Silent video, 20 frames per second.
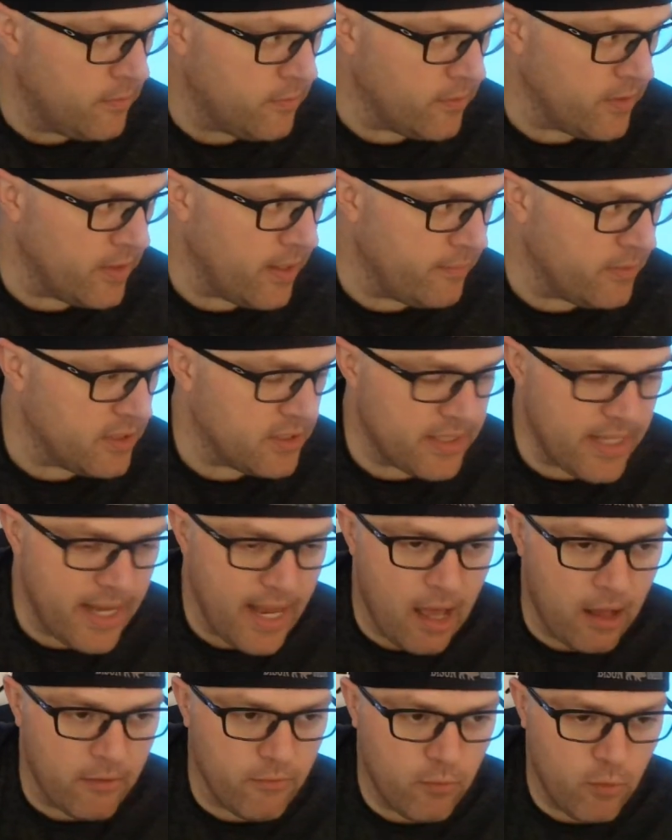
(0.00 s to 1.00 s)
for them to
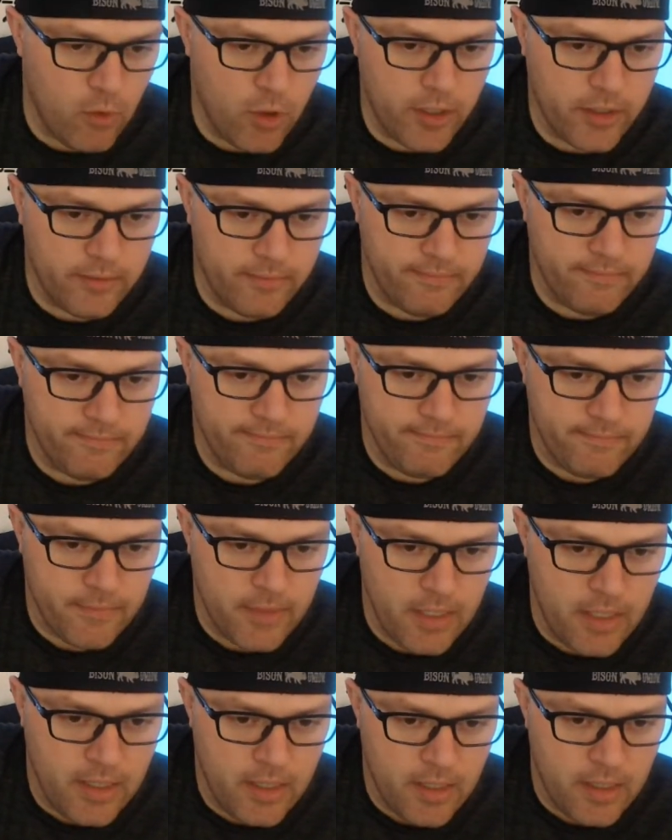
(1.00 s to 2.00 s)
stay out of work
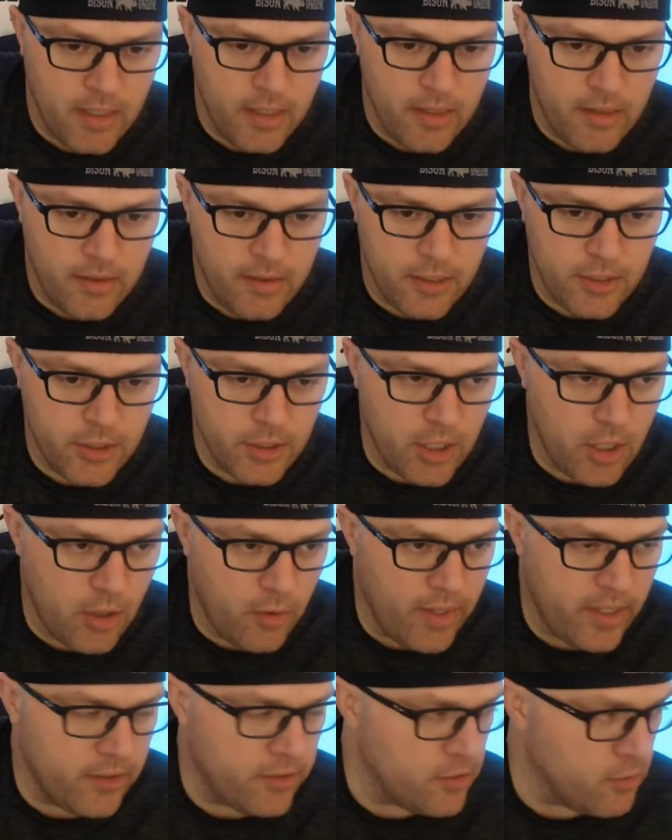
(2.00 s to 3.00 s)
than to
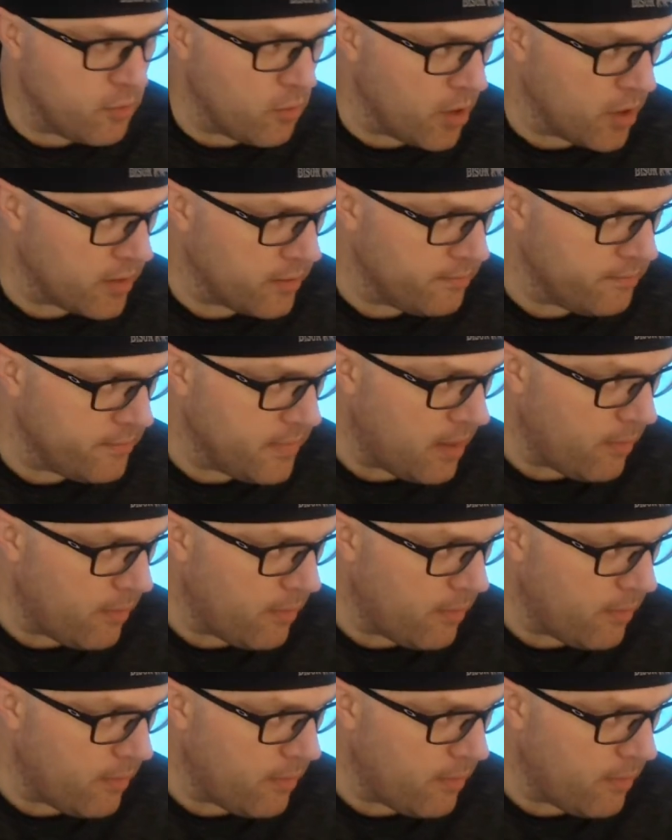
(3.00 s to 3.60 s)
go into work.